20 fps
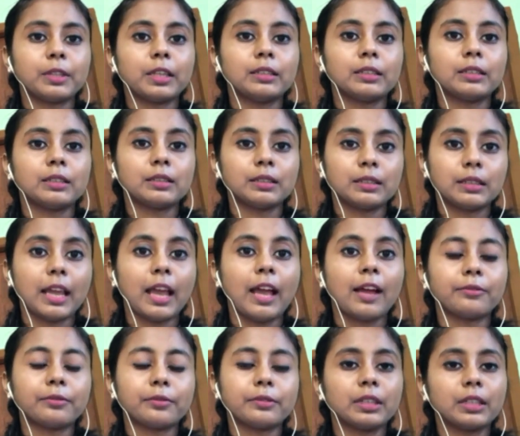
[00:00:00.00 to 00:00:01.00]
then
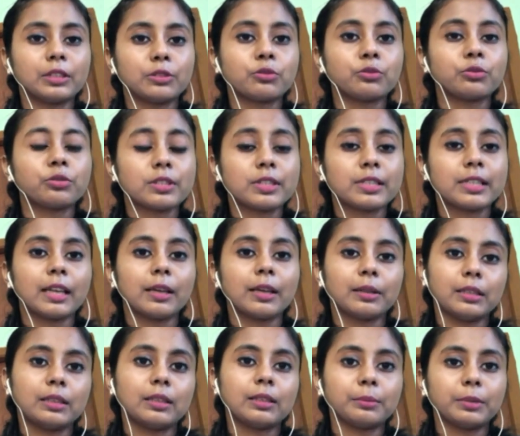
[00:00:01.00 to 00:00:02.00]
they should
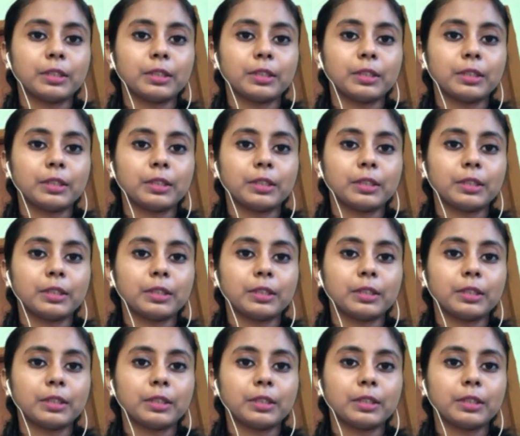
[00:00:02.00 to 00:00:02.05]
say in the